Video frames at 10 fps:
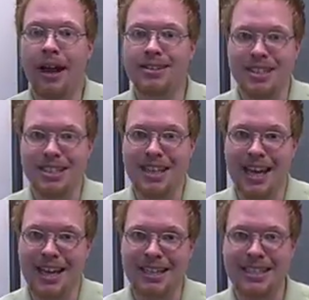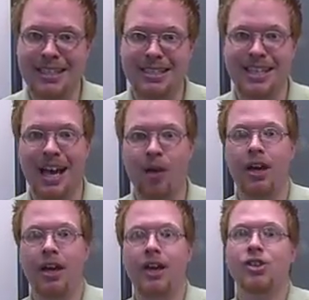has to take a
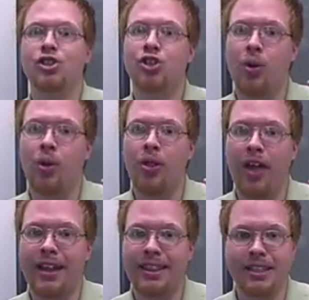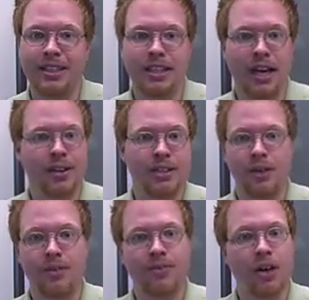discount so that the entire
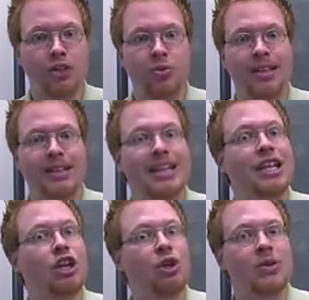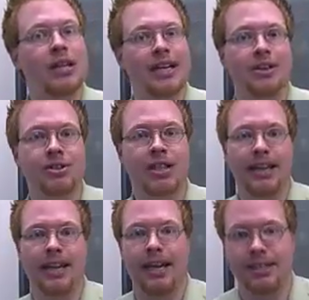deal falls within the new lender's
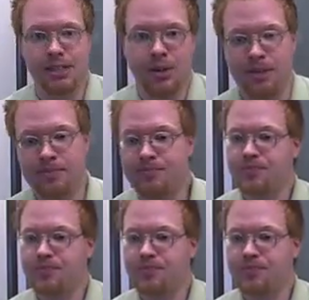guidelines. Okay,